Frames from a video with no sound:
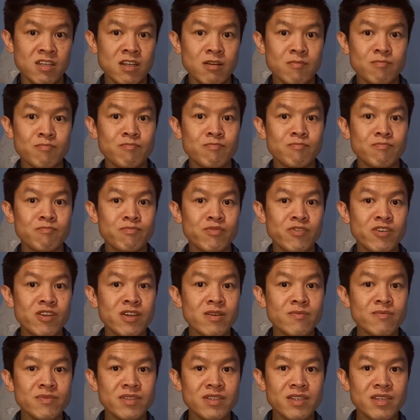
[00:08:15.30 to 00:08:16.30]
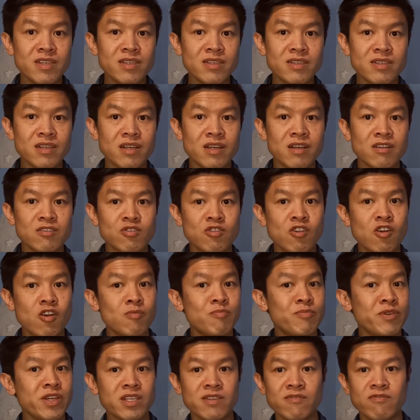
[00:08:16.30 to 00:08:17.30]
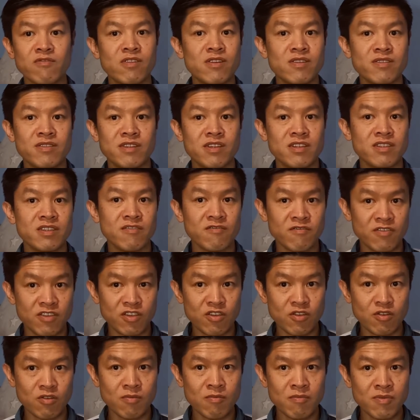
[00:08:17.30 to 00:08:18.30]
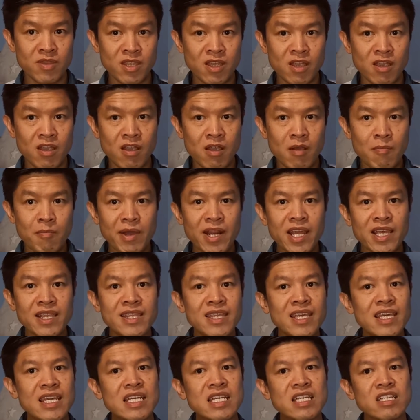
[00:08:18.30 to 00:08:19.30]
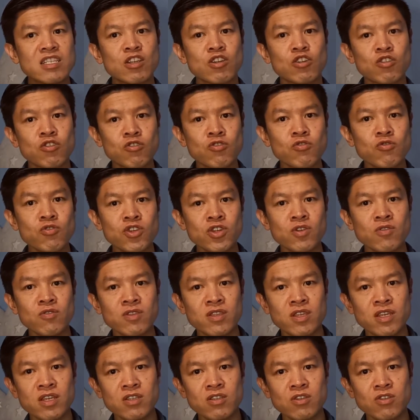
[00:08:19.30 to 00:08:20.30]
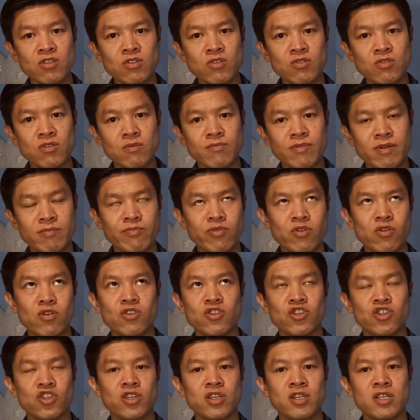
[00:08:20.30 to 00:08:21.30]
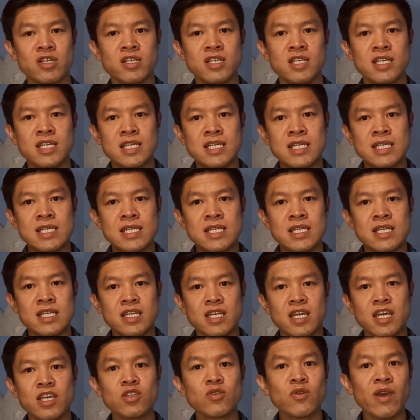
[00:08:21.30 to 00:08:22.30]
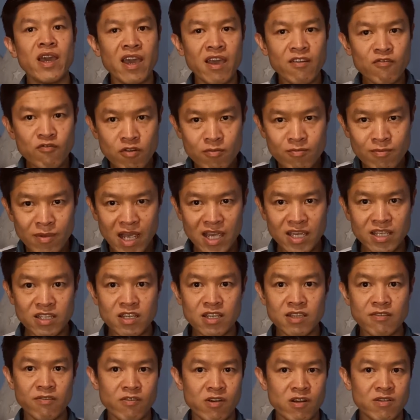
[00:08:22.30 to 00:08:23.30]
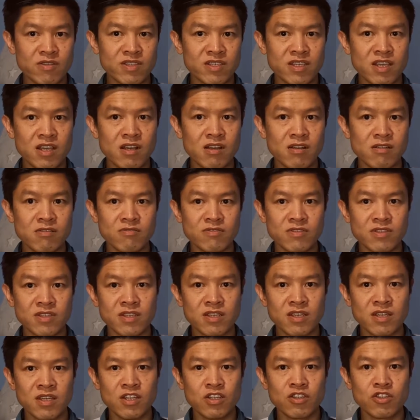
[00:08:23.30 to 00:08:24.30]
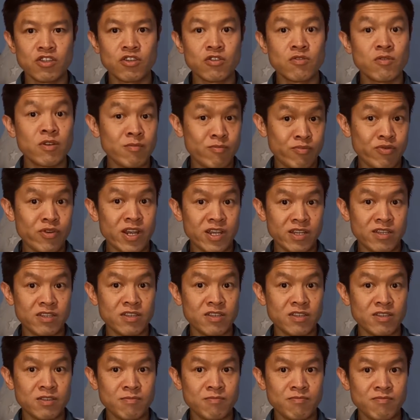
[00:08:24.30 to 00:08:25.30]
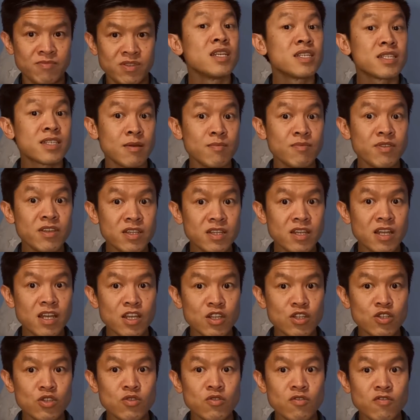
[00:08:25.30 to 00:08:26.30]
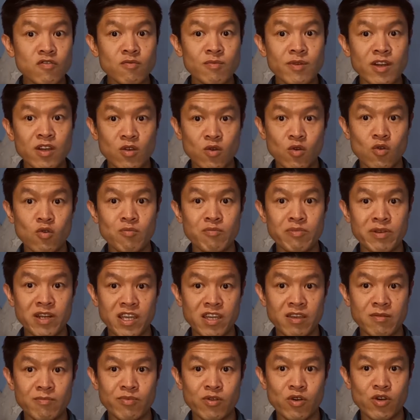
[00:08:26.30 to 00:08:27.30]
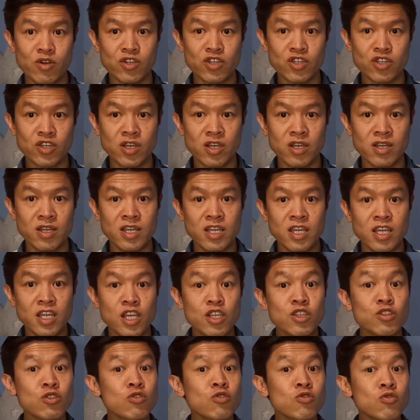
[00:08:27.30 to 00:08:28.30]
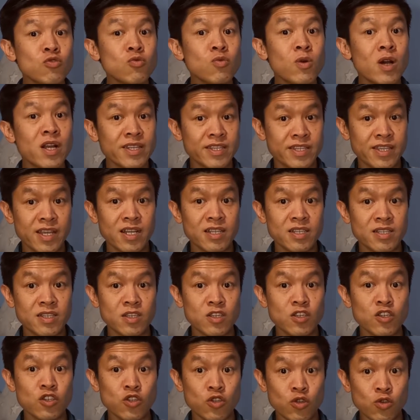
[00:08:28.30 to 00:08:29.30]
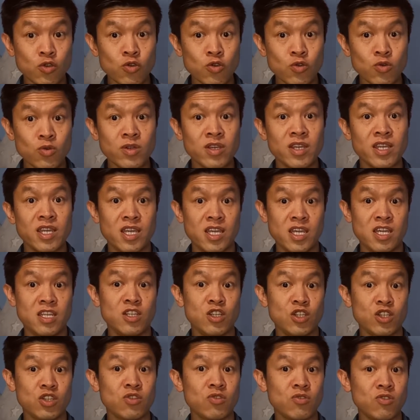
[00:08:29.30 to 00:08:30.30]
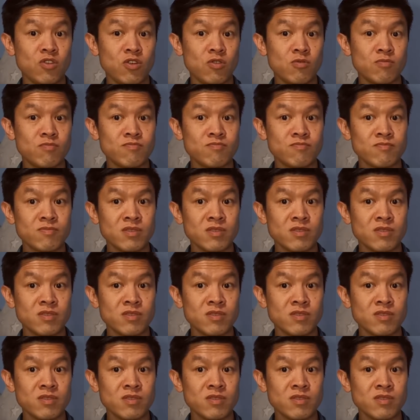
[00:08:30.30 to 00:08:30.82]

Now, perhaps these are topics for another video, but I think the crucial thing to do about posture is to have reminders for ourselves during practice. Something that I do for my own playing posture is to do what dancers do in a studio.